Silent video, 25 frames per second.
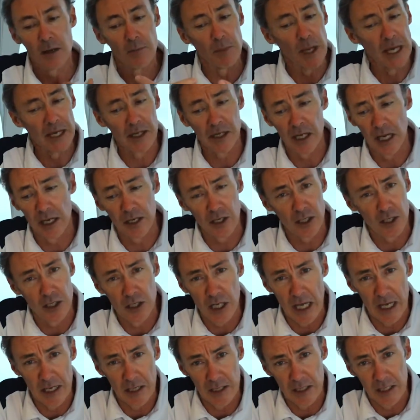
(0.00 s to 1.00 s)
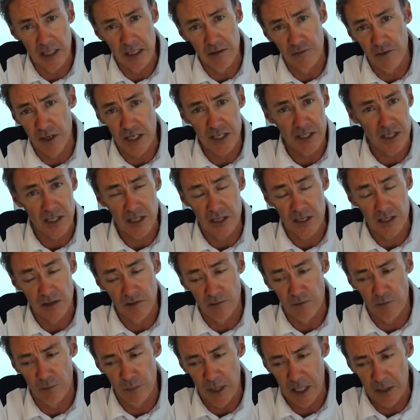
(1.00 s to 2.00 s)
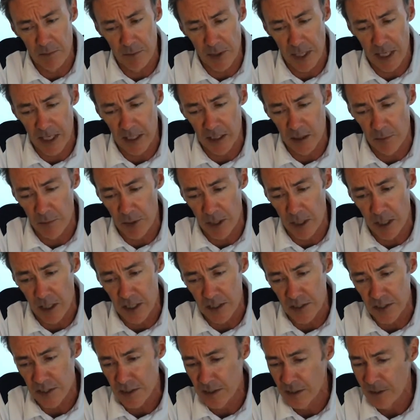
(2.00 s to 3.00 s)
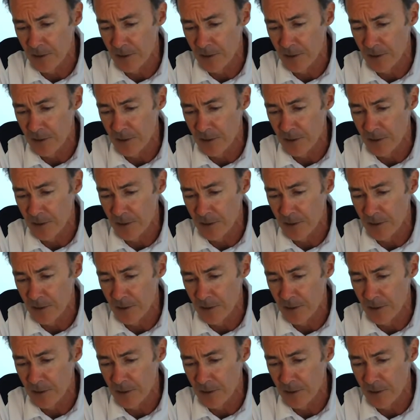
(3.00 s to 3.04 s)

and investors have been paying the price.